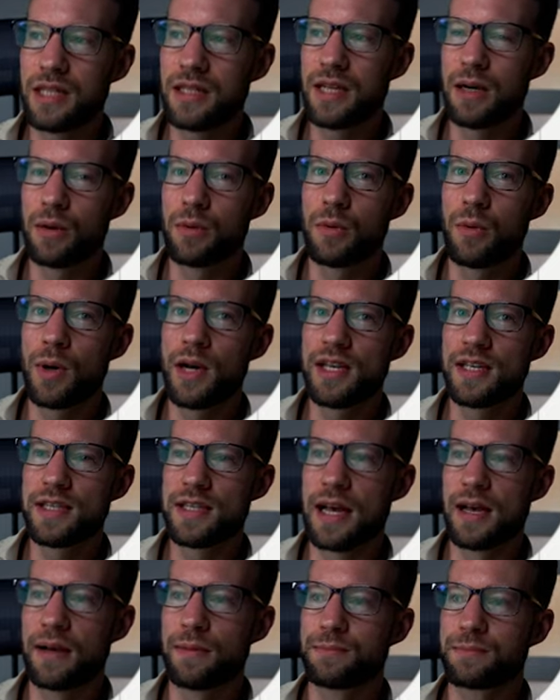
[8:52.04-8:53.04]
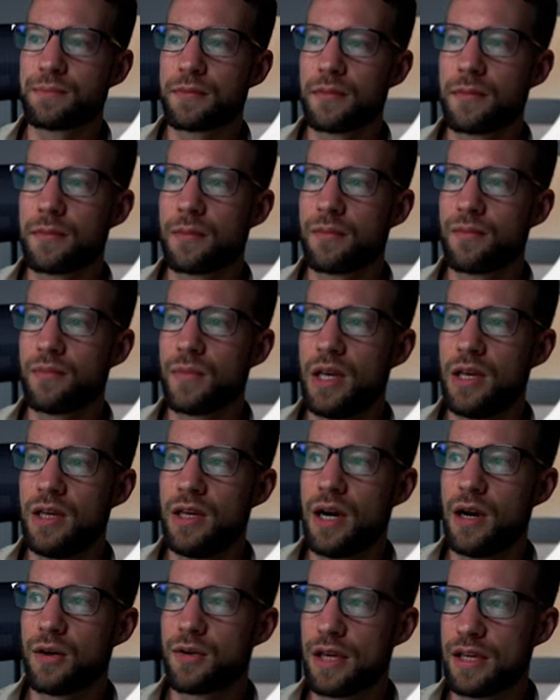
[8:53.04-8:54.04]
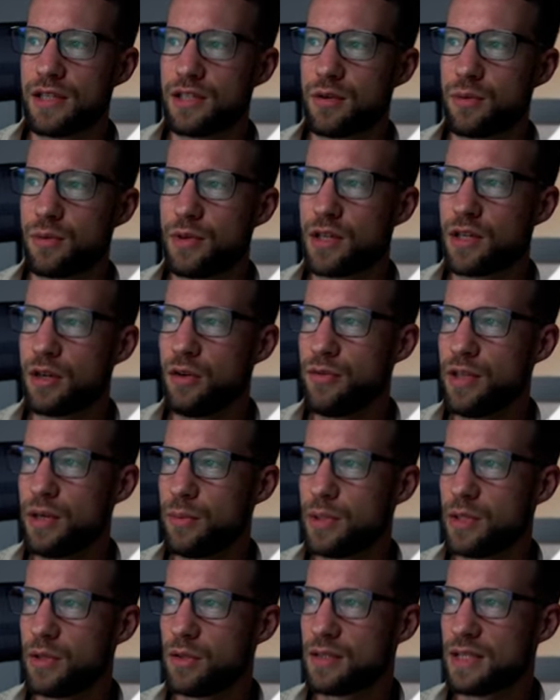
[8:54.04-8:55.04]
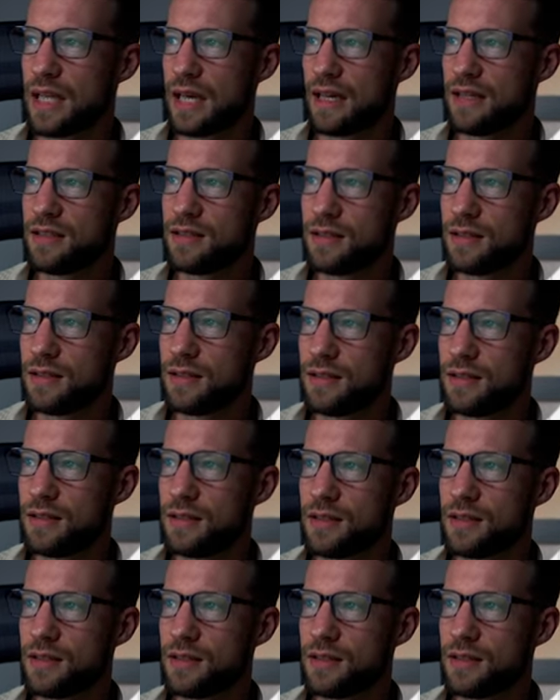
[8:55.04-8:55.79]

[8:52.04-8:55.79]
Now, why is that? Okay, so the code that we looked at,